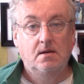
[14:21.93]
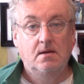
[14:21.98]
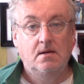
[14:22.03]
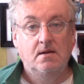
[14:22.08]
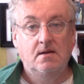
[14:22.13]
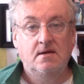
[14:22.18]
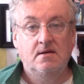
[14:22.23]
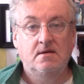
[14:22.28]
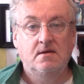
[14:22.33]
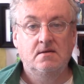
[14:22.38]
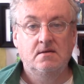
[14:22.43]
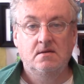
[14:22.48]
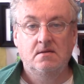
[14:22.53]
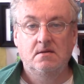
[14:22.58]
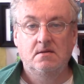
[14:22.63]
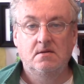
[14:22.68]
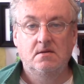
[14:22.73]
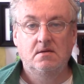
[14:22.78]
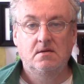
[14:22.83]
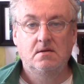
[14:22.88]
Uh,
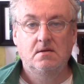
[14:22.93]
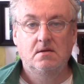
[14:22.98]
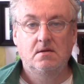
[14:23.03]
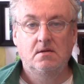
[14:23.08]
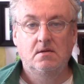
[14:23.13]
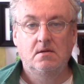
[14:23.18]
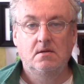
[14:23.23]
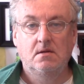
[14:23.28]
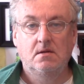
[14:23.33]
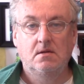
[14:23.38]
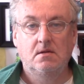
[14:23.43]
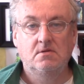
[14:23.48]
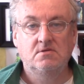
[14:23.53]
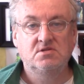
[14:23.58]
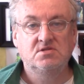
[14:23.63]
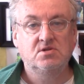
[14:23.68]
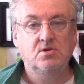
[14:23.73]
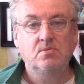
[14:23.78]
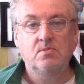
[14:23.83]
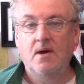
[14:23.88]

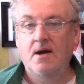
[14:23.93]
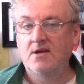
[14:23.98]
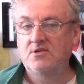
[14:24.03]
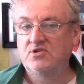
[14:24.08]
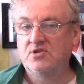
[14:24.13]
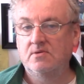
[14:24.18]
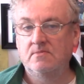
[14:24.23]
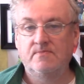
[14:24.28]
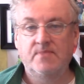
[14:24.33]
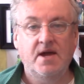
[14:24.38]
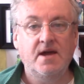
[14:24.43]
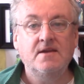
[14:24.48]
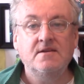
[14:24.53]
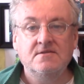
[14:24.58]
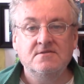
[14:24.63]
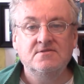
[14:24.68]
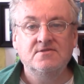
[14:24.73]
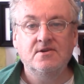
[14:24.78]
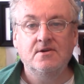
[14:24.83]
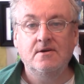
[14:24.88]
Sir Roger
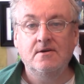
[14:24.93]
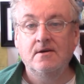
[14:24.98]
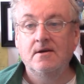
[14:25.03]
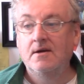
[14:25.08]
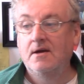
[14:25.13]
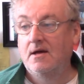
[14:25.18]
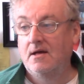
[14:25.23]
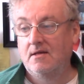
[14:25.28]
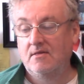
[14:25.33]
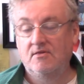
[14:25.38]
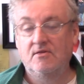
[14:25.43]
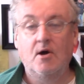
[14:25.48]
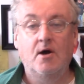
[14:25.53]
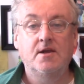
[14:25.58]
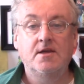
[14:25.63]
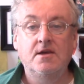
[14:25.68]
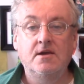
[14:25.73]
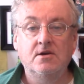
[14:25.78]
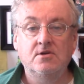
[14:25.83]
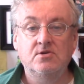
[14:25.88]
Bannister
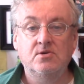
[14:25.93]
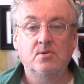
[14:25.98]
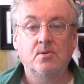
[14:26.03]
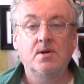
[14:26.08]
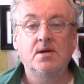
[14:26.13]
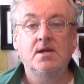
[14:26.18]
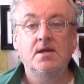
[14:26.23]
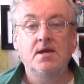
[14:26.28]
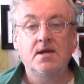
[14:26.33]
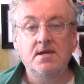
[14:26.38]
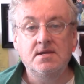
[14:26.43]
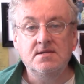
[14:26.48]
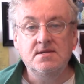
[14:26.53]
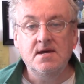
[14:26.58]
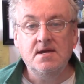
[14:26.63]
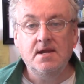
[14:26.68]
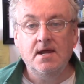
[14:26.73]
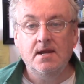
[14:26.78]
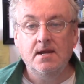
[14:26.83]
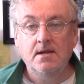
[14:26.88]
thought he could do it.
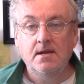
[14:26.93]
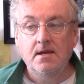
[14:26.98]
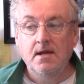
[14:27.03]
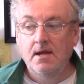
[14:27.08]
He did it.